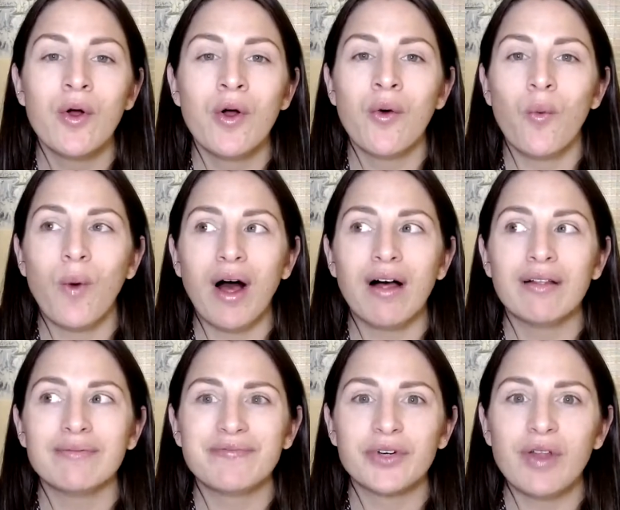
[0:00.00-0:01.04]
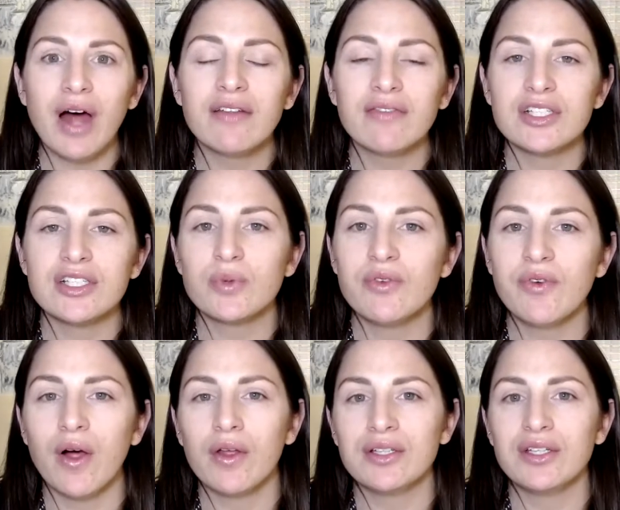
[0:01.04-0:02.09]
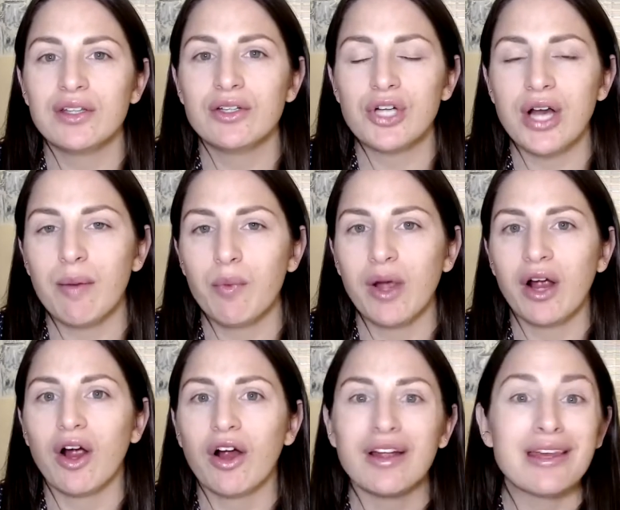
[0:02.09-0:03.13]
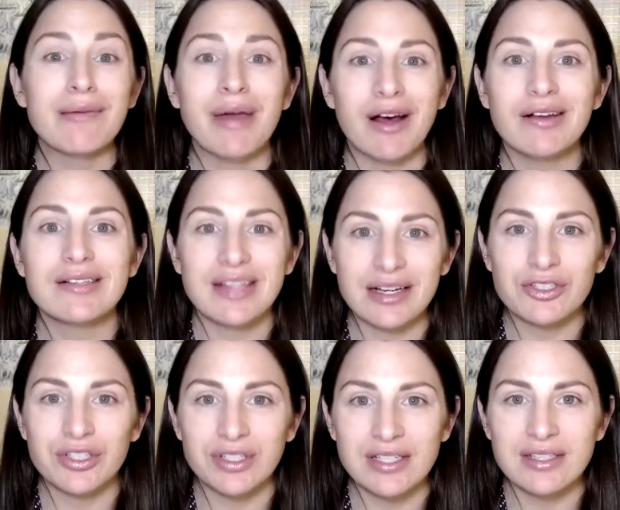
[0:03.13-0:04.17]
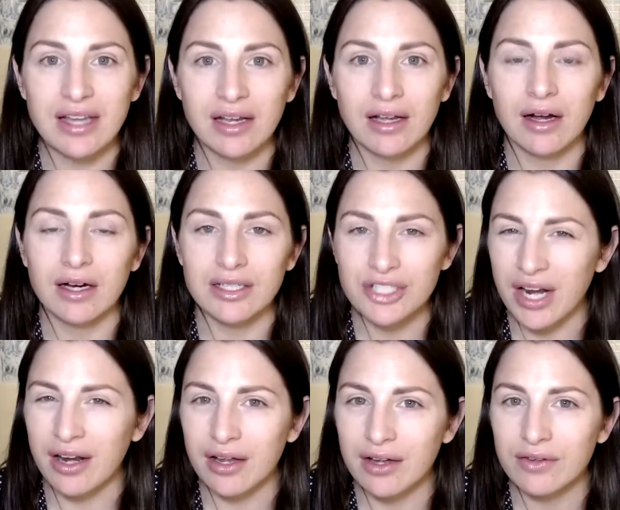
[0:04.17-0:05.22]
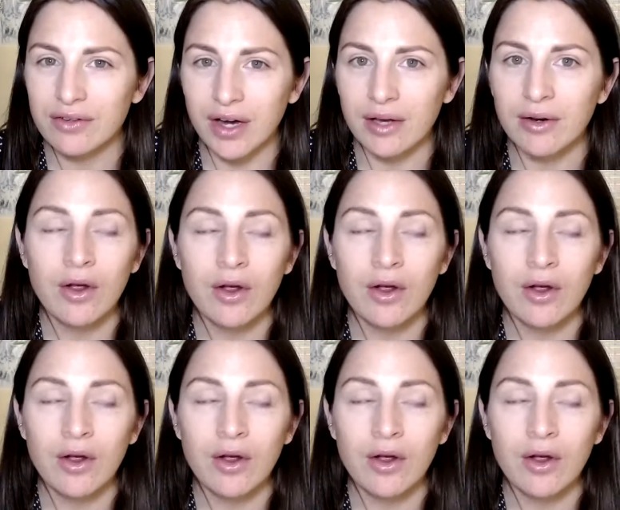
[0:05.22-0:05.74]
Well, for a lot of us, we fall into the trap where our email is actually setting our agenda, right?